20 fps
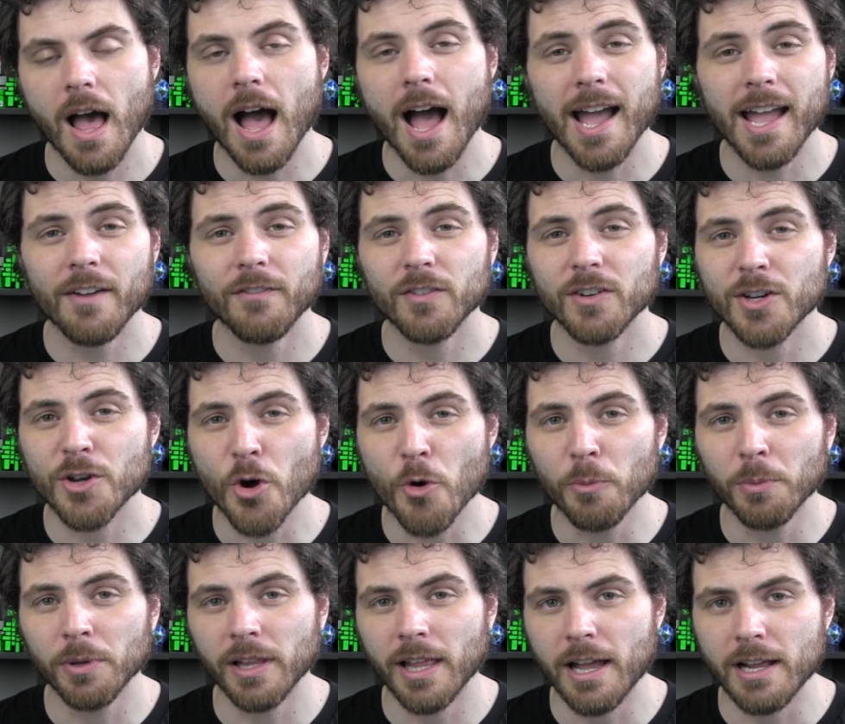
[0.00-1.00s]
I have no
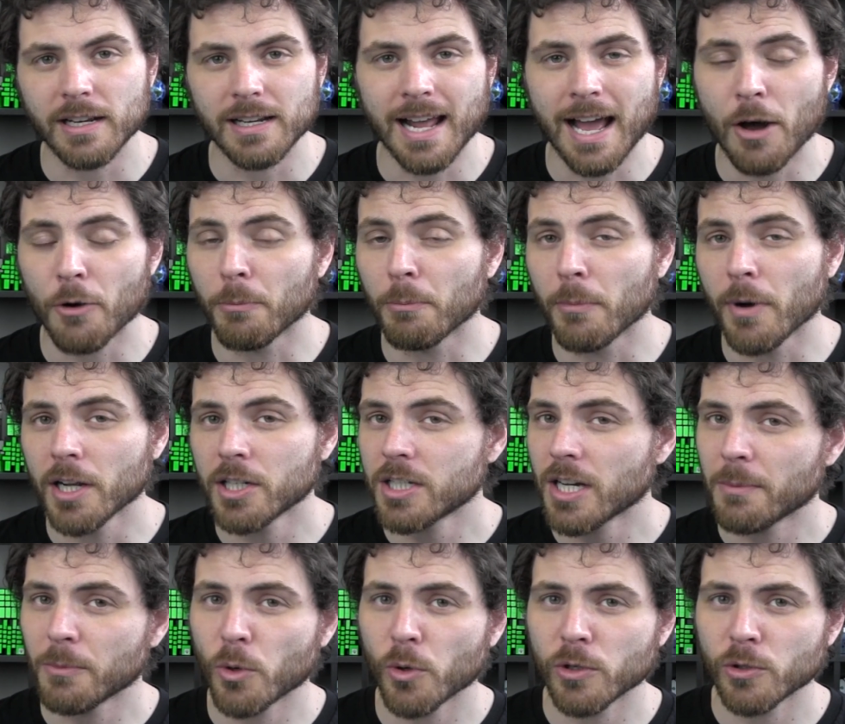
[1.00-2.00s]
plan on how much
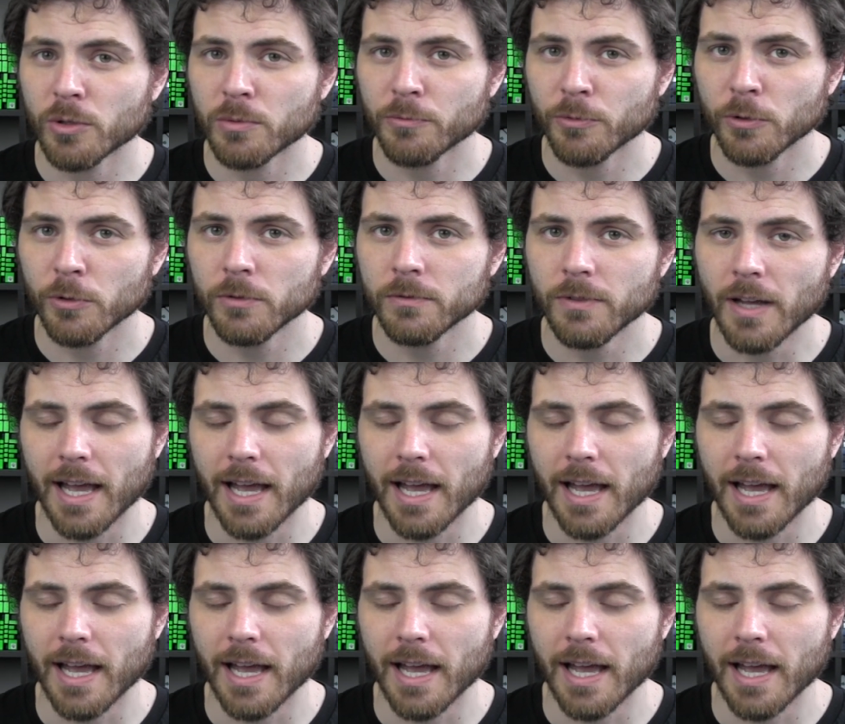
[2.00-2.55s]
I'm going to improve.